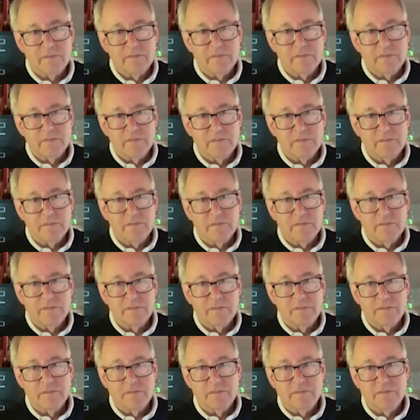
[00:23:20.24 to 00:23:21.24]

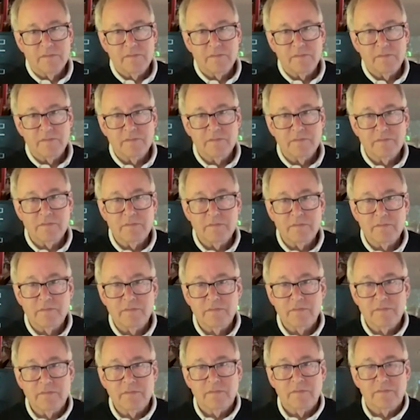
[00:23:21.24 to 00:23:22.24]

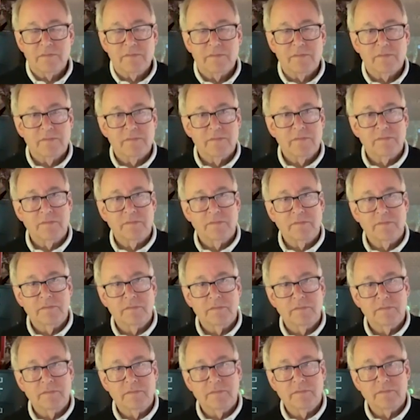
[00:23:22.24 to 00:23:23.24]

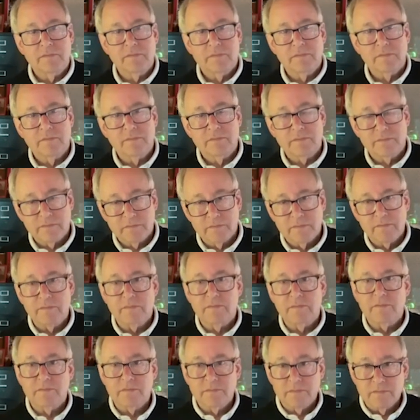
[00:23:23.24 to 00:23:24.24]

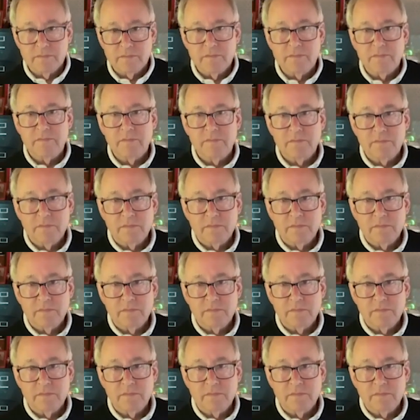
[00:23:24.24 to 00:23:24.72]
No words are spoken by the person on screen.